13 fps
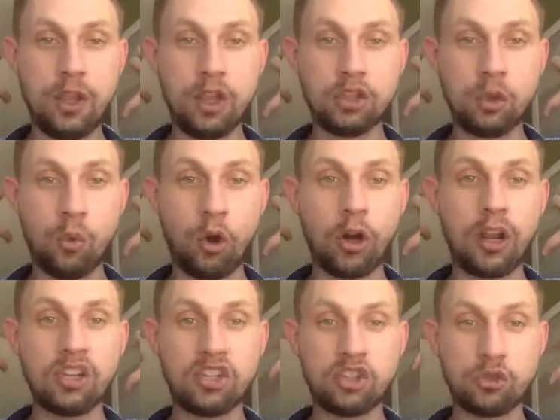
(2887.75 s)
So work
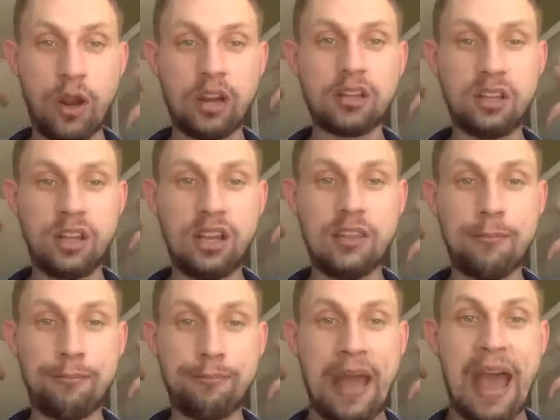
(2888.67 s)
on strengthening
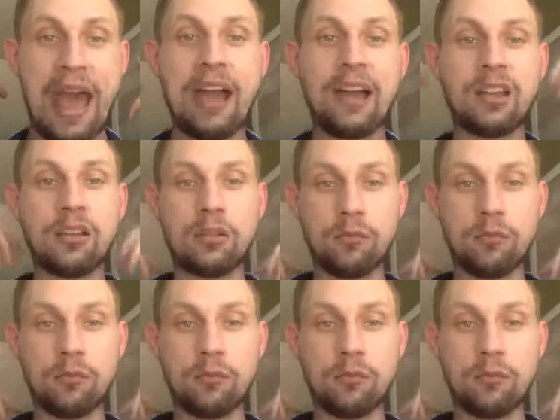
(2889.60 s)
the back,